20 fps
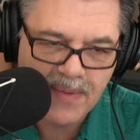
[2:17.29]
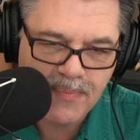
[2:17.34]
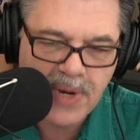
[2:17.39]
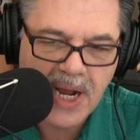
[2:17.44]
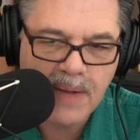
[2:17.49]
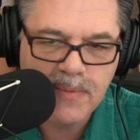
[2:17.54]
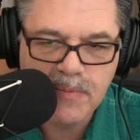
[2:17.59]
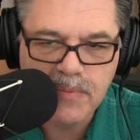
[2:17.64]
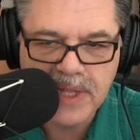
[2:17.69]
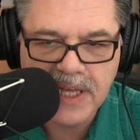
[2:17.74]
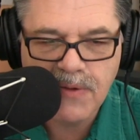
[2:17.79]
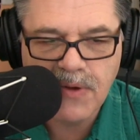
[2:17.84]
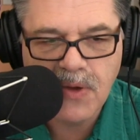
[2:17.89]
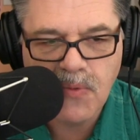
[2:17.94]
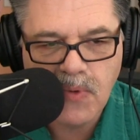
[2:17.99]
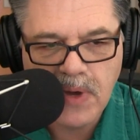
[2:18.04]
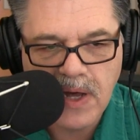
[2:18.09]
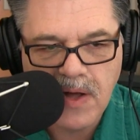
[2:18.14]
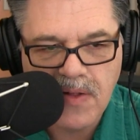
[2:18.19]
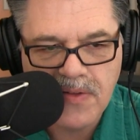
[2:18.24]
probably we
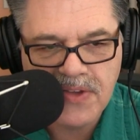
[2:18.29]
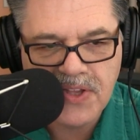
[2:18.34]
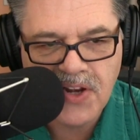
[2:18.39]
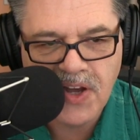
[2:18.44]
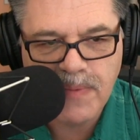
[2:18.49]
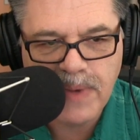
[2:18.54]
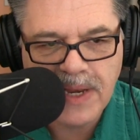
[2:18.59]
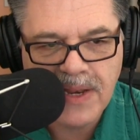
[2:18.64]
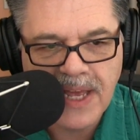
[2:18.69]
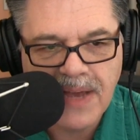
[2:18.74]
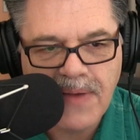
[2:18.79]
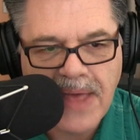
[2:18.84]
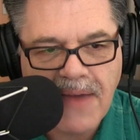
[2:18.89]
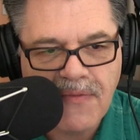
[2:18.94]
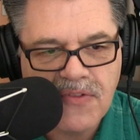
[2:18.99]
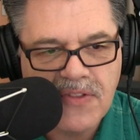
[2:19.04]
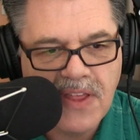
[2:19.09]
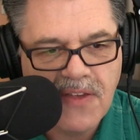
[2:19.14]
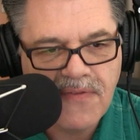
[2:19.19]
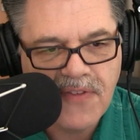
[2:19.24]
will. Now
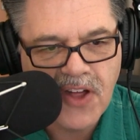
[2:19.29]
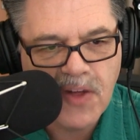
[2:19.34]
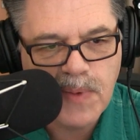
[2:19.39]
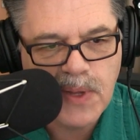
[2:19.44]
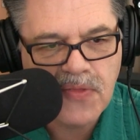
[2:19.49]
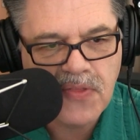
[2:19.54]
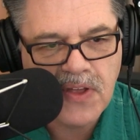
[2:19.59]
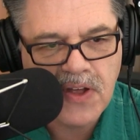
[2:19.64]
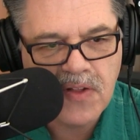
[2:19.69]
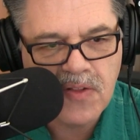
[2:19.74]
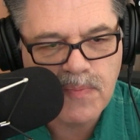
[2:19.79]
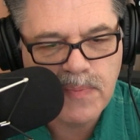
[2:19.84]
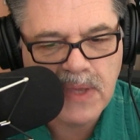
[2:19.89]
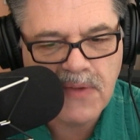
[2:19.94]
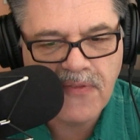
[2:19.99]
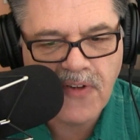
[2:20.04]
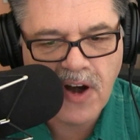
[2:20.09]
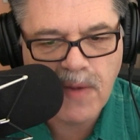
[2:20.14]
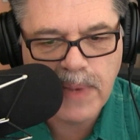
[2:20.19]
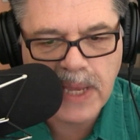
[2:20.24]
after they film it, they'll
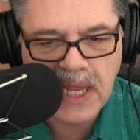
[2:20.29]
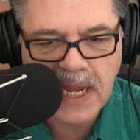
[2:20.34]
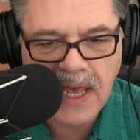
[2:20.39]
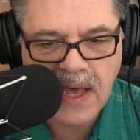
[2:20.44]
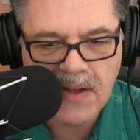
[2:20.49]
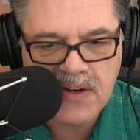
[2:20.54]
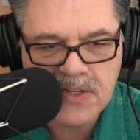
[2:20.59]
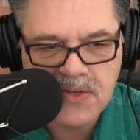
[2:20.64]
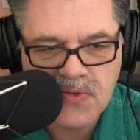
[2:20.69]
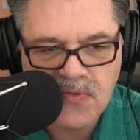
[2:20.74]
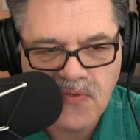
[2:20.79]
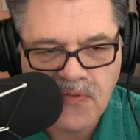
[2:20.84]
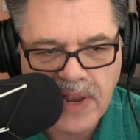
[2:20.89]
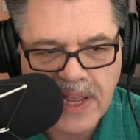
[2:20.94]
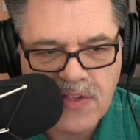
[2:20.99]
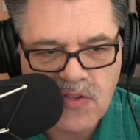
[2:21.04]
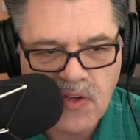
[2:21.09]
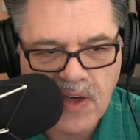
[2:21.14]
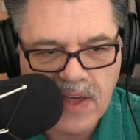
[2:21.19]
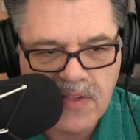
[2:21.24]
be farming it out to
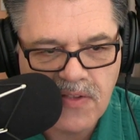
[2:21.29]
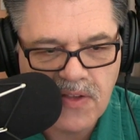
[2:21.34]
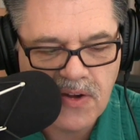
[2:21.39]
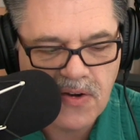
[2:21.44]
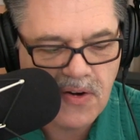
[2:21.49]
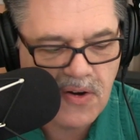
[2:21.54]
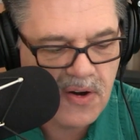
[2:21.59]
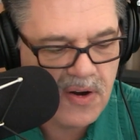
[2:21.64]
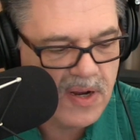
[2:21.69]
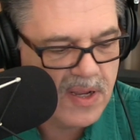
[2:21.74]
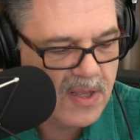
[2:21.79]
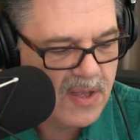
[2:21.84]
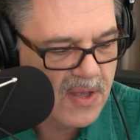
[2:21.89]
franchise it or